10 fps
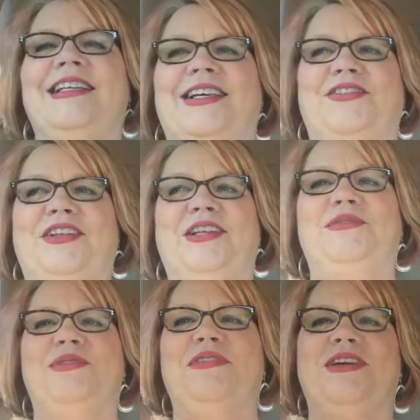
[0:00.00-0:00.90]
Definitely.
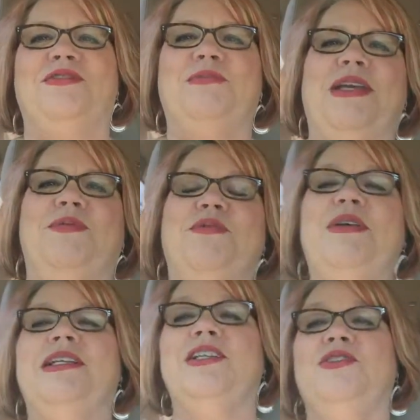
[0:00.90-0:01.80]
We've never been. We've
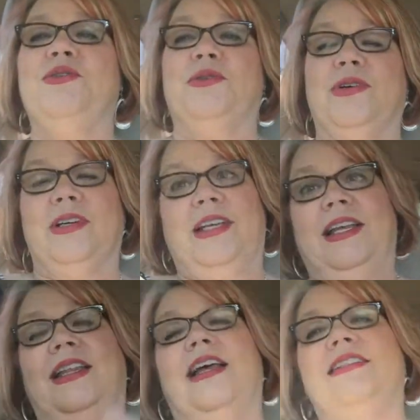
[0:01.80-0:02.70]
been to New York,
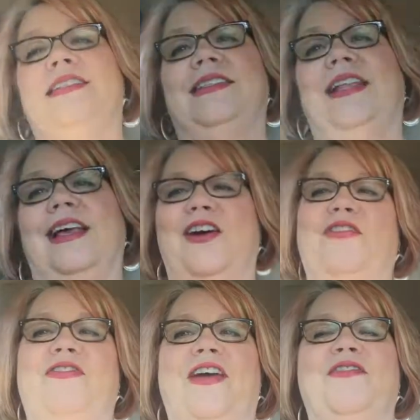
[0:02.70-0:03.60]
and that's like
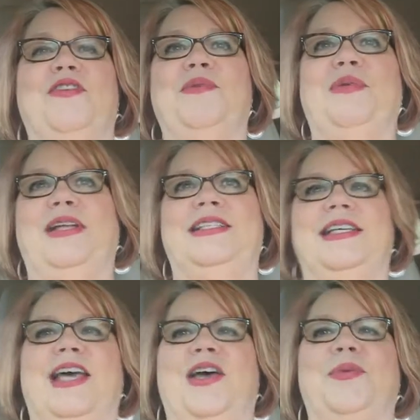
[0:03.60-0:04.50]
our favorite place
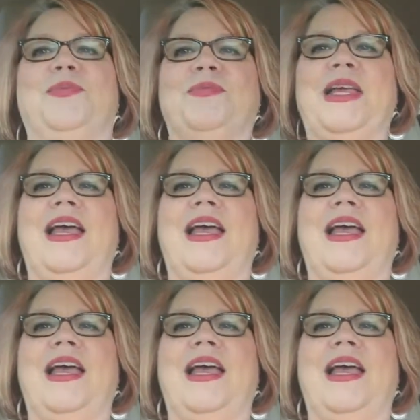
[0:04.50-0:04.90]
to go.